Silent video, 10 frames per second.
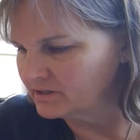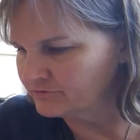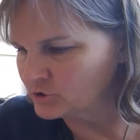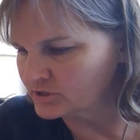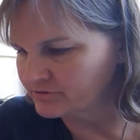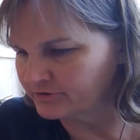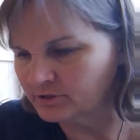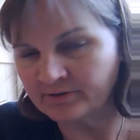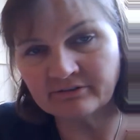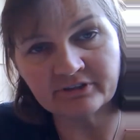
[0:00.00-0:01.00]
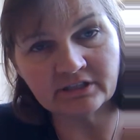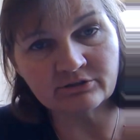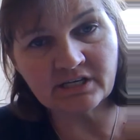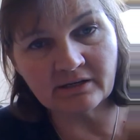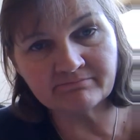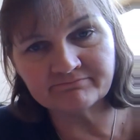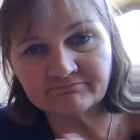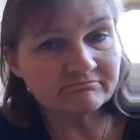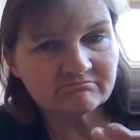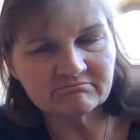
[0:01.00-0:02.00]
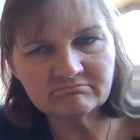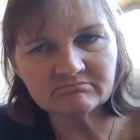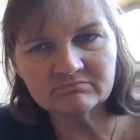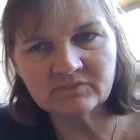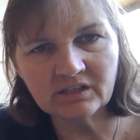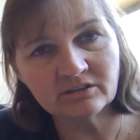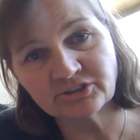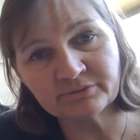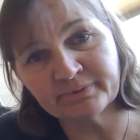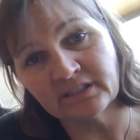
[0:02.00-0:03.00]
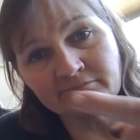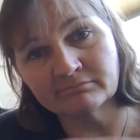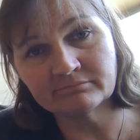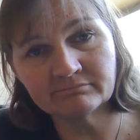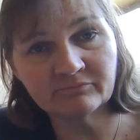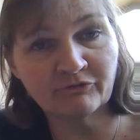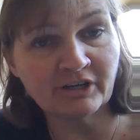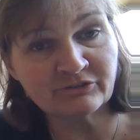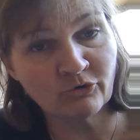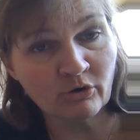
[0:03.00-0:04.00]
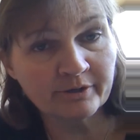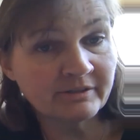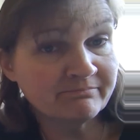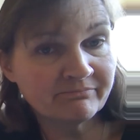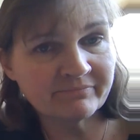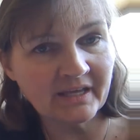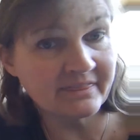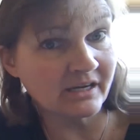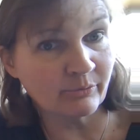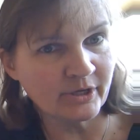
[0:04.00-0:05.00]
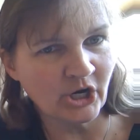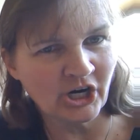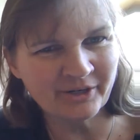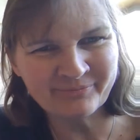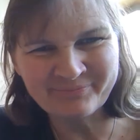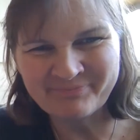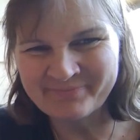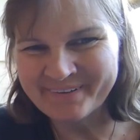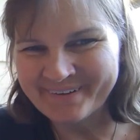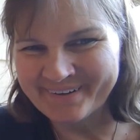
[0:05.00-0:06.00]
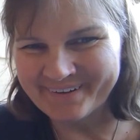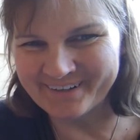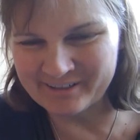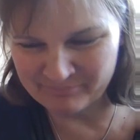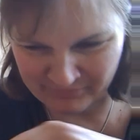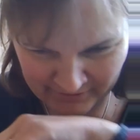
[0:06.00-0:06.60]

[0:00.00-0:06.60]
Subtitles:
Of course, for you on the videotape, it'll just be fast forward, and there we are. That'll